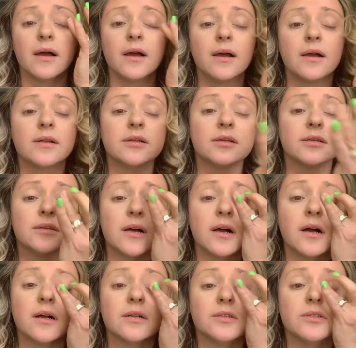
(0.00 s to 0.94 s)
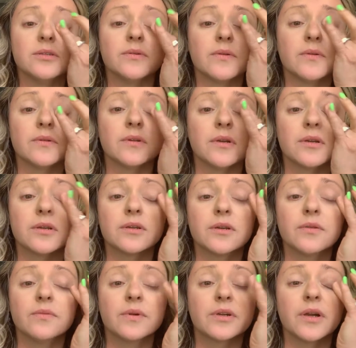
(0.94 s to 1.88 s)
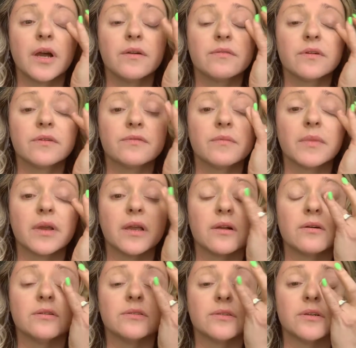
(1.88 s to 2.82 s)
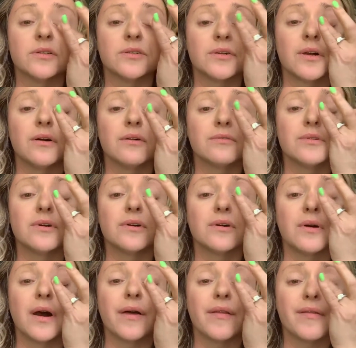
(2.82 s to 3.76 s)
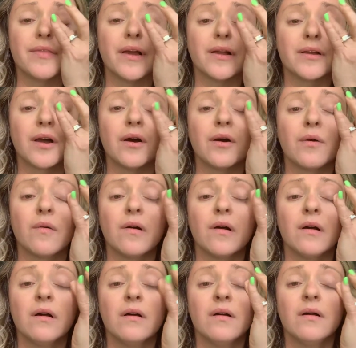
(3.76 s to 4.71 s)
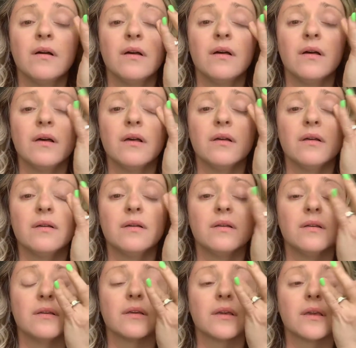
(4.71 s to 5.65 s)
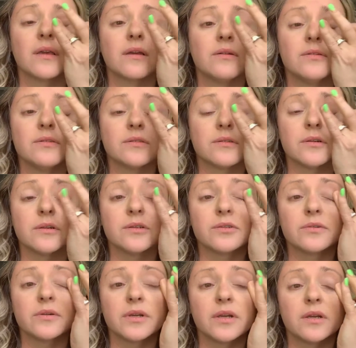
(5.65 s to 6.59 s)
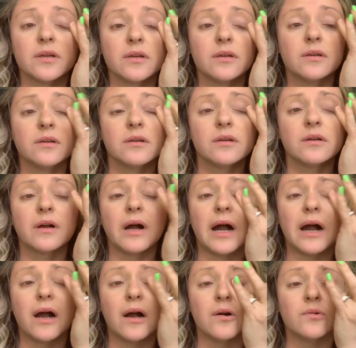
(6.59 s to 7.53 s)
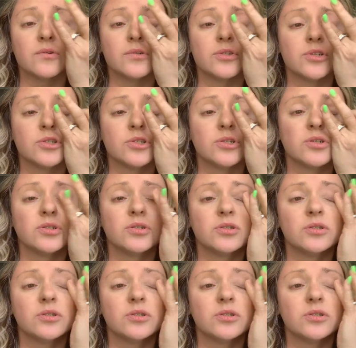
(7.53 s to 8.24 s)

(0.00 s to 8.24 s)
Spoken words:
Just on doing good recovery from ankle surgery. Oh no, how did that go? Ankle surgery. Ouch.